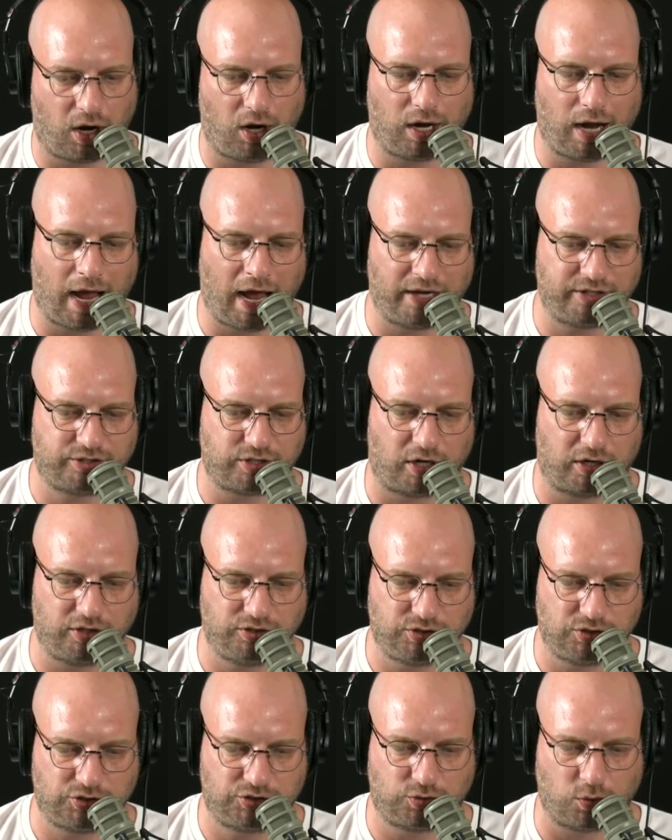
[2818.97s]
OddsShark is
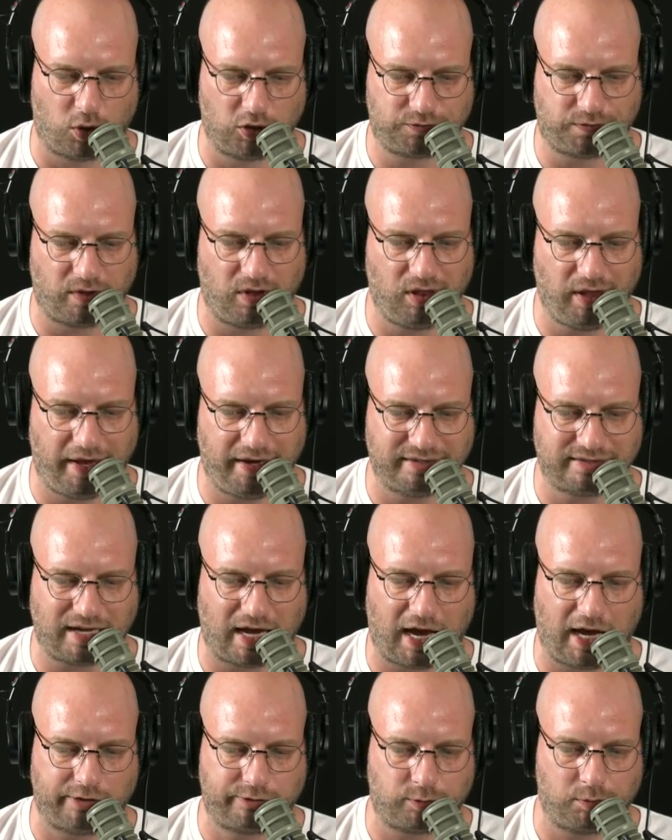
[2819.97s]
your source for the latest
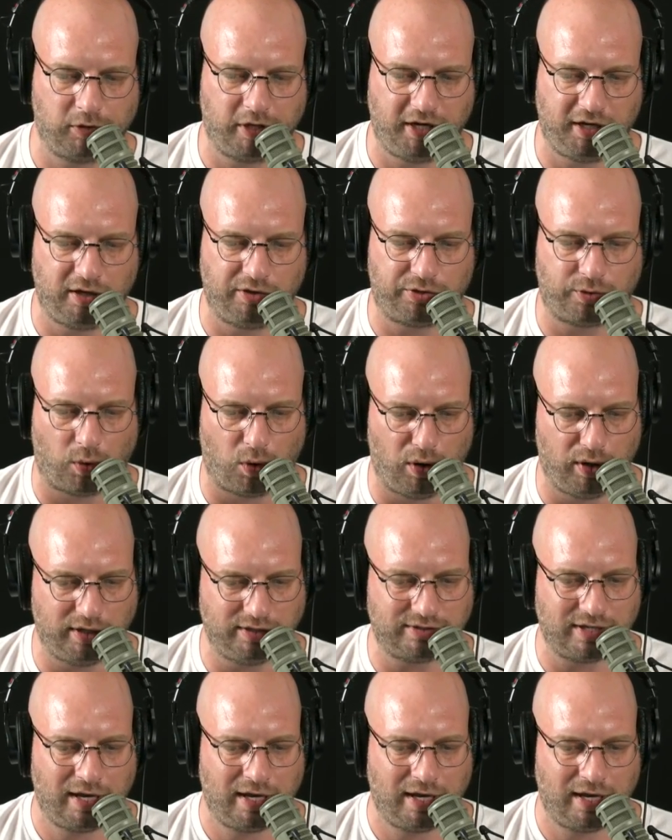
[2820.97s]
odds from leading authorities,